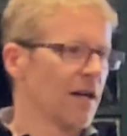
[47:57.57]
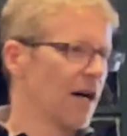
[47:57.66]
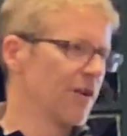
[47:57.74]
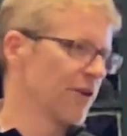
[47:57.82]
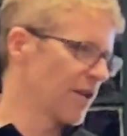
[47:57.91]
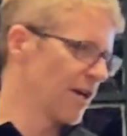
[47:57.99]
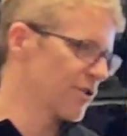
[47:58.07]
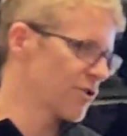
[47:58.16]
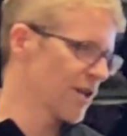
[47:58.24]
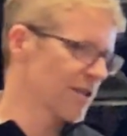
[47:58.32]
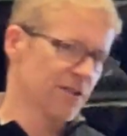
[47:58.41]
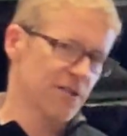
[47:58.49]
On the
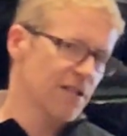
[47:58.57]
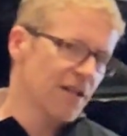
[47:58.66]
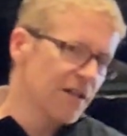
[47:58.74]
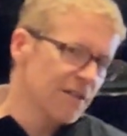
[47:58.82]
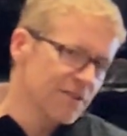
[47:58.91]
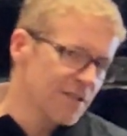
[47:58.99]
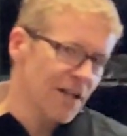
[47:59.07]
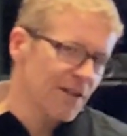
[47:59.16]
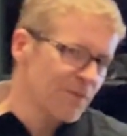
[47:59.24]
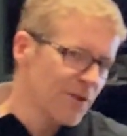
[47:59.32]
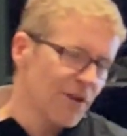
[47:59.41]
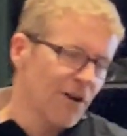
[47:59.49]
contractors side,
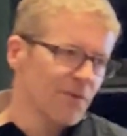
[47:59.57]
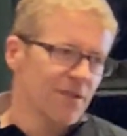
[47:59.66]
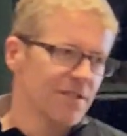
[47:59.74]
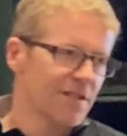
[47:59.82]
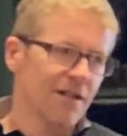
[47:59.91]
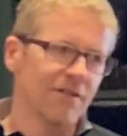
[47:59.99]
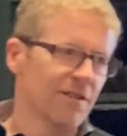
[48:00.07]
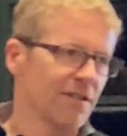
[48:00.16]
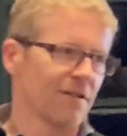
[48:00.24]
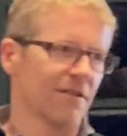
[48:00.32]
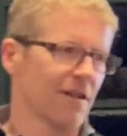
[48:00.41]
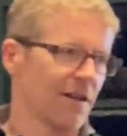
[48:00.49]
we were always telling
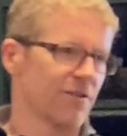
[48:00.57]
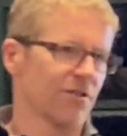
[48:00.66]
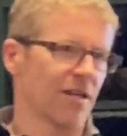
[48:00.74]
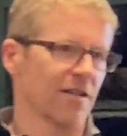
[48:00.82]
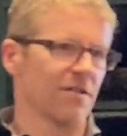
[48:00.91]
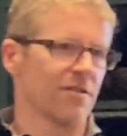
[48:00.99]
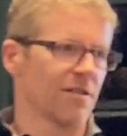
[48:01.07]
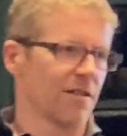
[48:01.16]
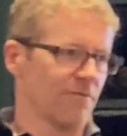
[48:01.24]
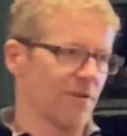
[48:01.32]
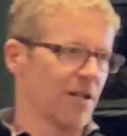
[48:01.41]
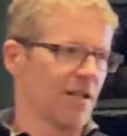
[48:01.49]
contractors
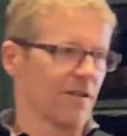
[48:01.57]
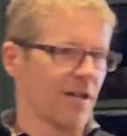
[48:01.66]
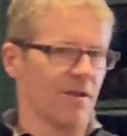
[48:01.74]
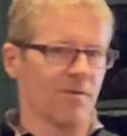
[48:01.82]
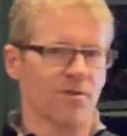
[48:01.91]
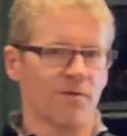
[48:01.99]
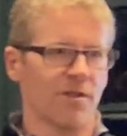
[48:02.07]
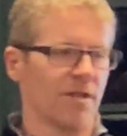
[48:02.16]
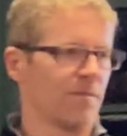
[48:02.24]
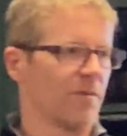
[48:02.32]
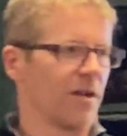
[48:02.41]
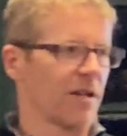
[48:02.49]
and writing language for
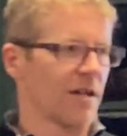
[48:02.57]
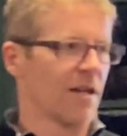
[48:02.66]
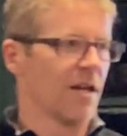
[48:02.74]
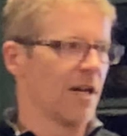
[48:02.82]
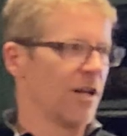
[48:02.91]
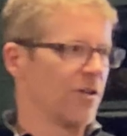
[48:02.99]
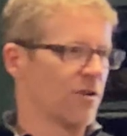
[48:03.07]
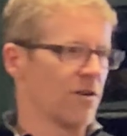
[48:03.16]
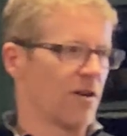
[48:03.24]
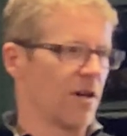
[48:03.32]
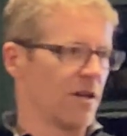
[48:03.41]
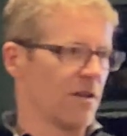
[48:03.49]
them, like in
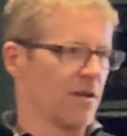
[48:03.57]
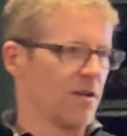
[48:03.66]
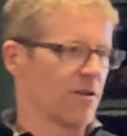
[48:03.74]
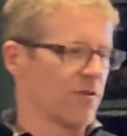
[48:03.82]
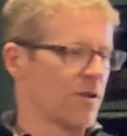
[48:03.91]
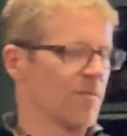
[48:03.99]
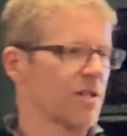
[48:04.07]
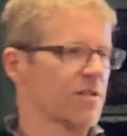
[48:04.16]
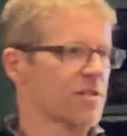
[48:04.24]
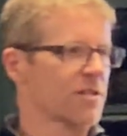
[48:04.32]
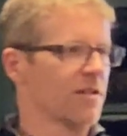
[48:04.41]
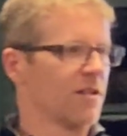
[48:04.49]
your uh,
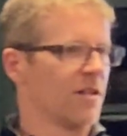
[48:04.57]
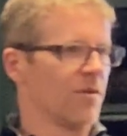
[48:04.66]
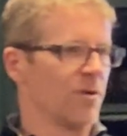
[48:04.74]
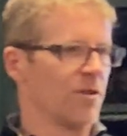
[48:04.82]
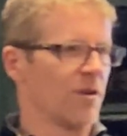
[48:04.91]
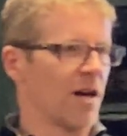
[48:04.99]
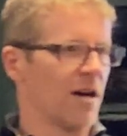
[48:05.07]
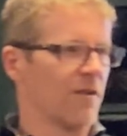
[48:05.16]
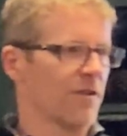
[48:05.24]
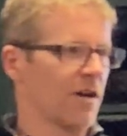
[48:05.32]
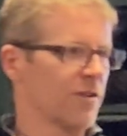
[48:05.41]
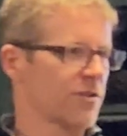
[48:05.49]
agreements, when you
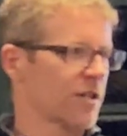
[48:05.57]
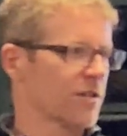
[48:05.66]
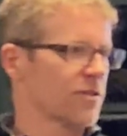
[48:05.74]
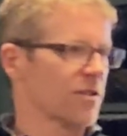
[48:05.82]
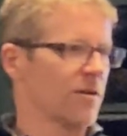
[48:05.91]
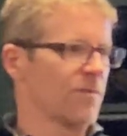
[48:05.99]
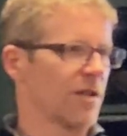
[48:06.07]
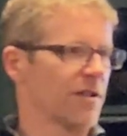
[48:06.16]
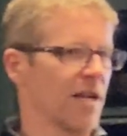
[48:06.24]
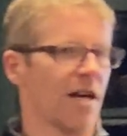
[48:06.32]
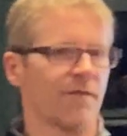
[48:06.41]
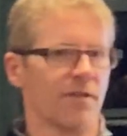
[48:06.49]
have contractors come, that
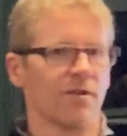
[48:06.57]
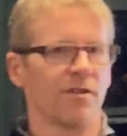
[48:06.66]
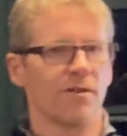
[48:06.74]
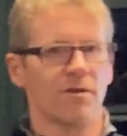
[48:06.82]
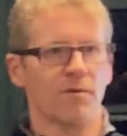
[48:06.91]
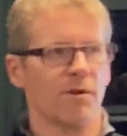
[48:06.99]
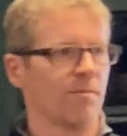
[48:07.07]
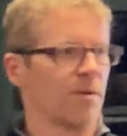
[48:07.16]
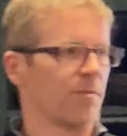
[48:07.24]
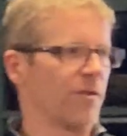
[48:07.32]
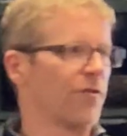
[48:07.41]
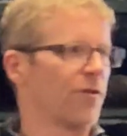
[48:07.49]
they have to clean their
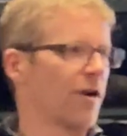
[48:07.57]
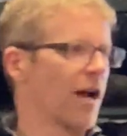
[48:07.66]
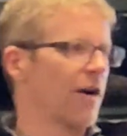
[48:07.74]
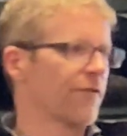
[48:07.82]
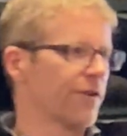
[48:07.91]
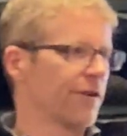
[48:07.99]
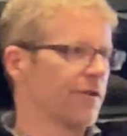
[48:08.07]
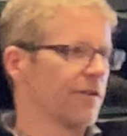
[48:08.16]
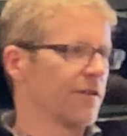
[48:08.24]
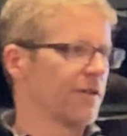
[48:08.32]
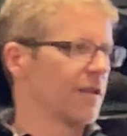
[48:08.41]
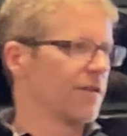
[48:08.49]
equipment before and after
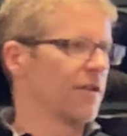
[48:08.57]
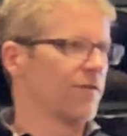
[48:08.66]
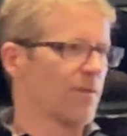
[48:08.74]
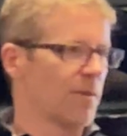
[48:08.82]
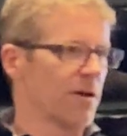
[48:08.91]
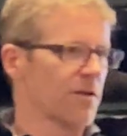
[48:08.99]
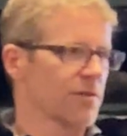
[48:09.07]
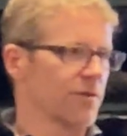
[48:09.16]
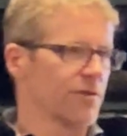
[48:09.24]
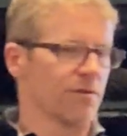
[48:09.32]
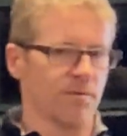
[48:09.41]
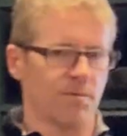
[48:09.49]
they leave a parcel
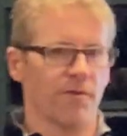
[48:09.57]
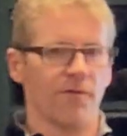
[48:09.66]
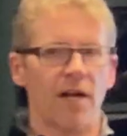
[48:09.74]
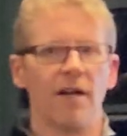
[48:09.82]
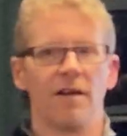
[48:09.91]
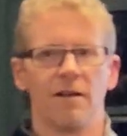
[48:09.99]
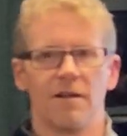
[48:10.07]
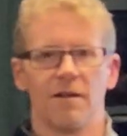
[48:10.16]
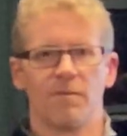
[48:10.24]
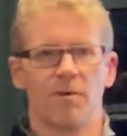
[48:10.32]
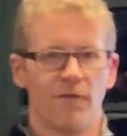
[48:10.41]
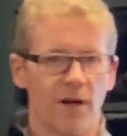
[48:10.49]
to prevent,
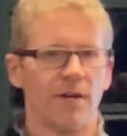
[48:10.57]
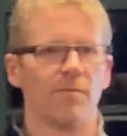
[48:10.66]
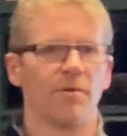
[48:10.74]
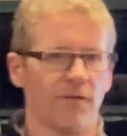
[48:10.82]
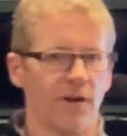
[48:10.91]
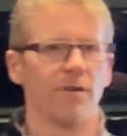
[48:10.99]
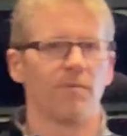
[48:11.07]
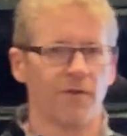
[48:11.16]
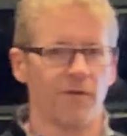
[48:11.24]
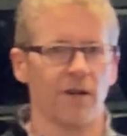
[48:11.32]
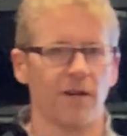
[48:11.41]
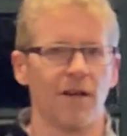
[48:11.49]
prevent, prevent,
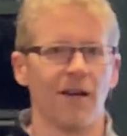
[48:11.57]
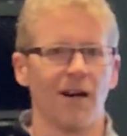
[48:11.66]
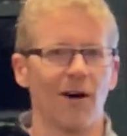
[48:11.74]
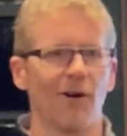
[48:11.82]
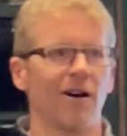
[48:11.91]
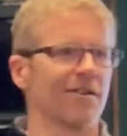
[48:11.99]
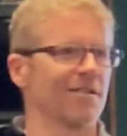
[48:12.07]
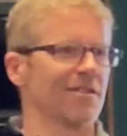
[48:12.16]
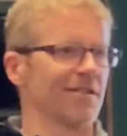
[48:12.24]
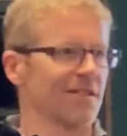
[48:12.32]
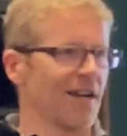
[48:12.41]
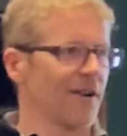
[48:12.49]
prevent how hard is
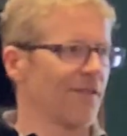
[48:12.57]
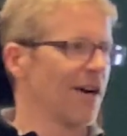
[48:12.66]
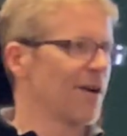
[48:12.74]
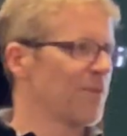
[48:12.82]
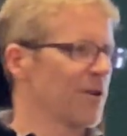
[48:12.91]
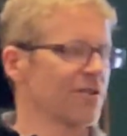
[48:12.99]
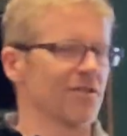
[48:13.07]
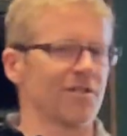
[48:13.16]
it to have a high pressure